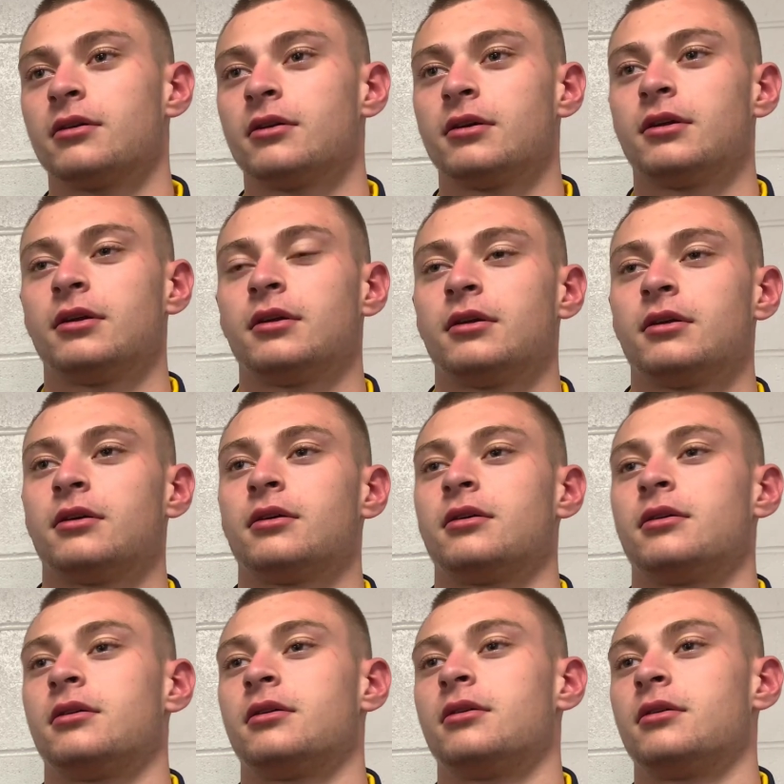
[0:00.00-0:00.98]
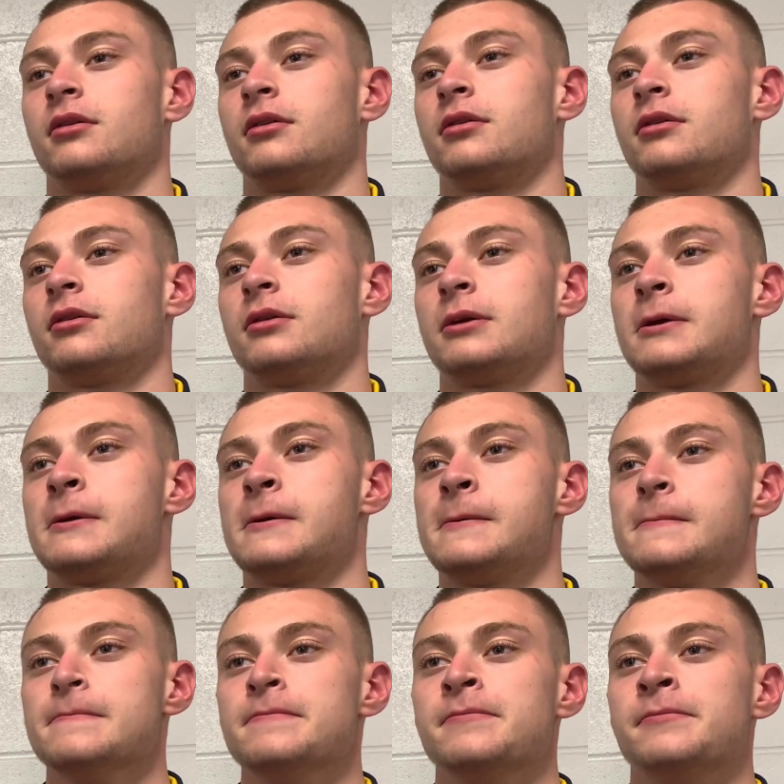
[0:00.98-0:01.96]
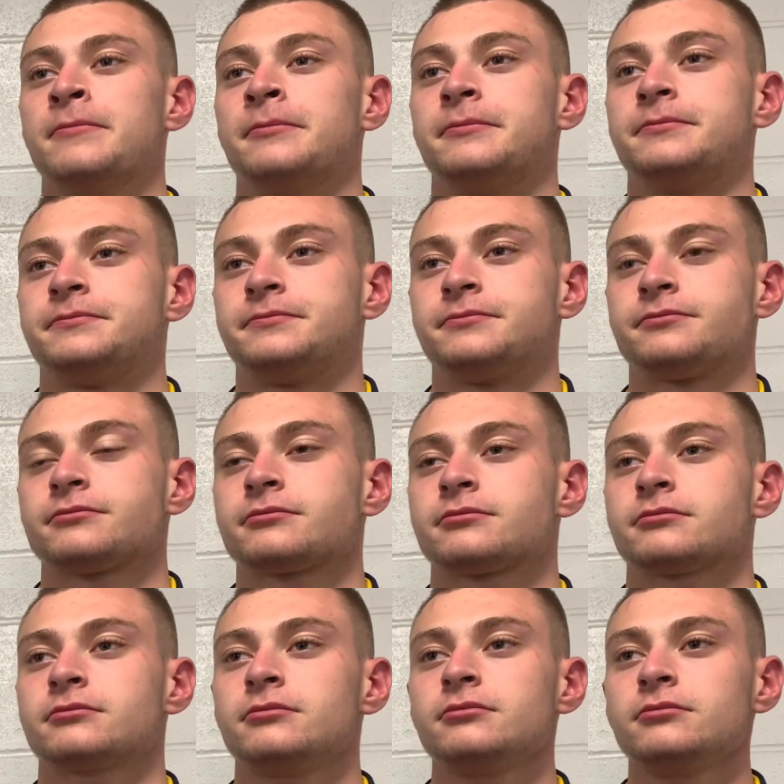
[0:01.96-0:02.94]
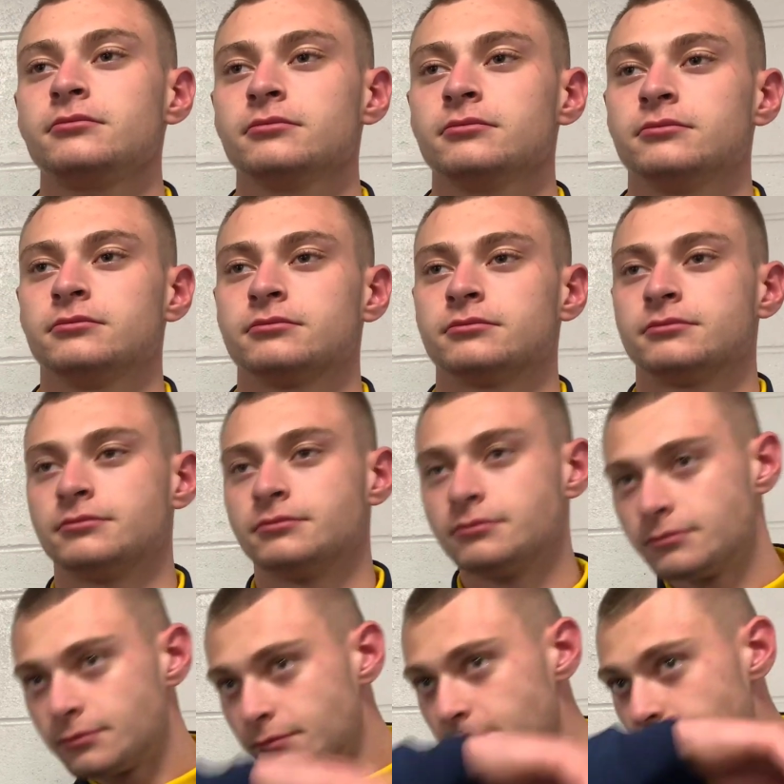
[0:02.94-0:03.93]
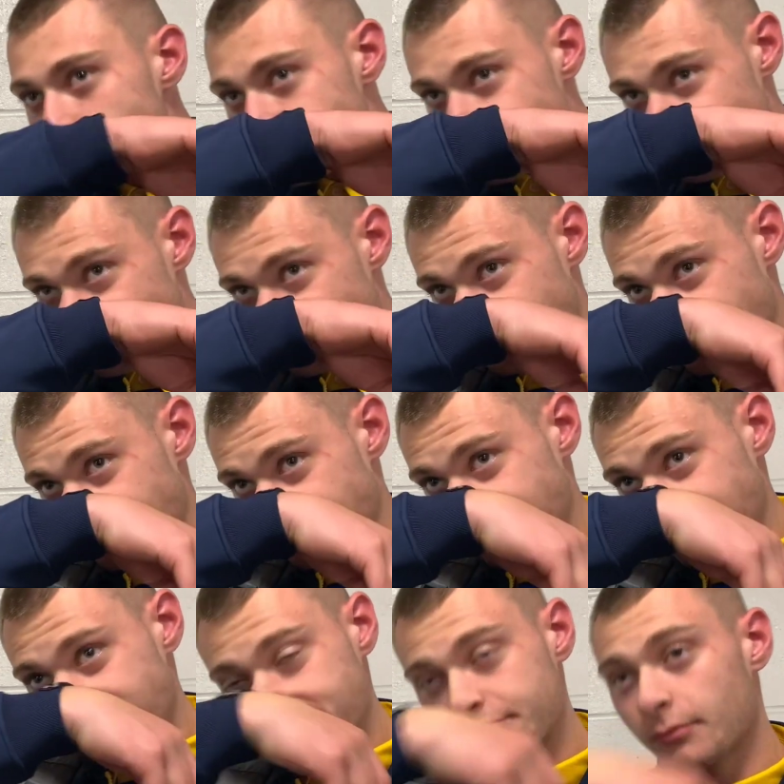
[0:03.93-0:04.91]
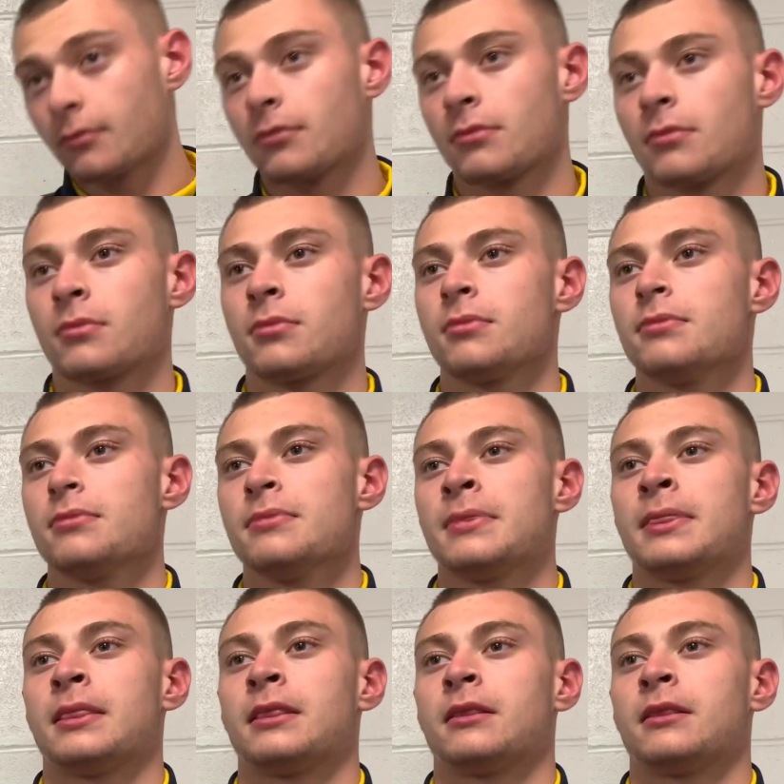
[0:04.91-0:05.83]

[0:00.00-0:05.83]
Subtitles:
And at points, maybe looking at towards the end of the first half and middle of the second half, how deep did you boys have